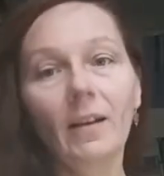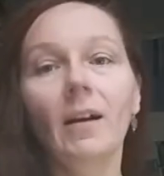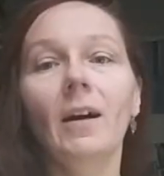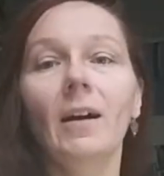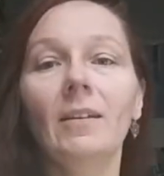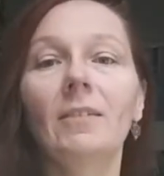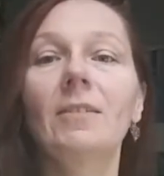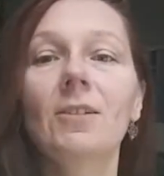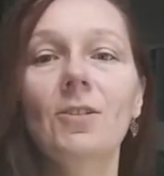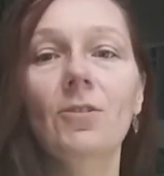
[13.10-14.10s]
Hi there,
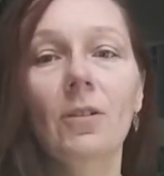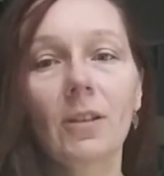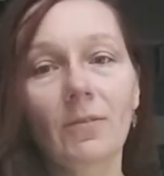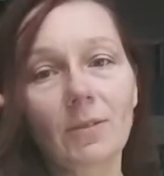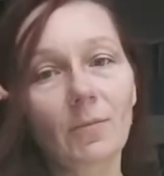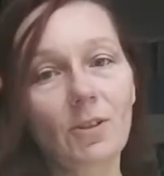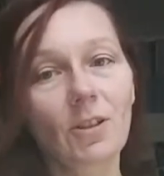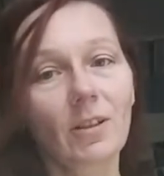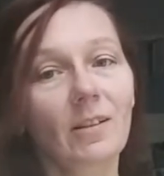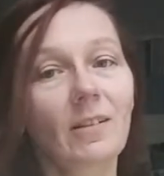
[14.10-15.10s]
this is Joanna from the
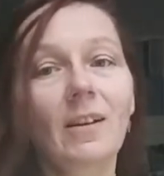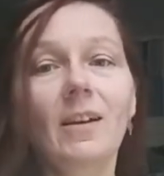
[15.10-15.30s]
channel